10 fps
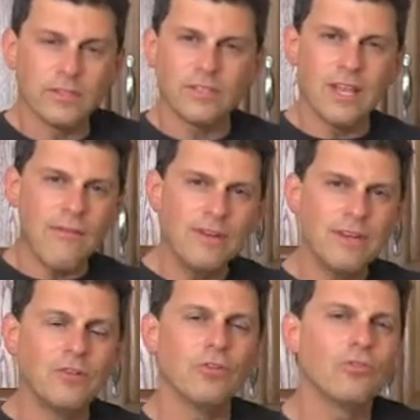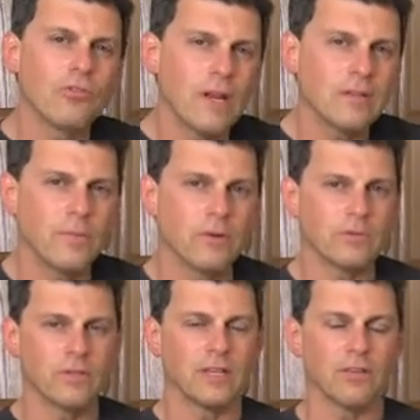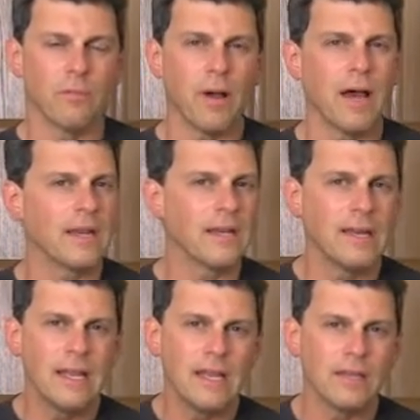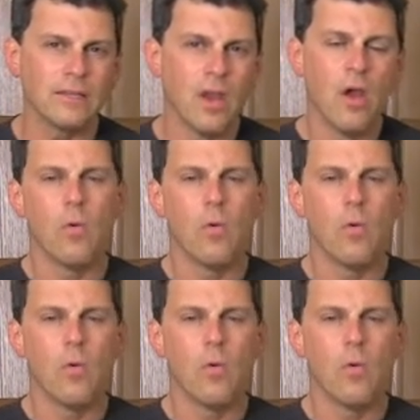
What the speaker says: 72 trace minerals that your body needs?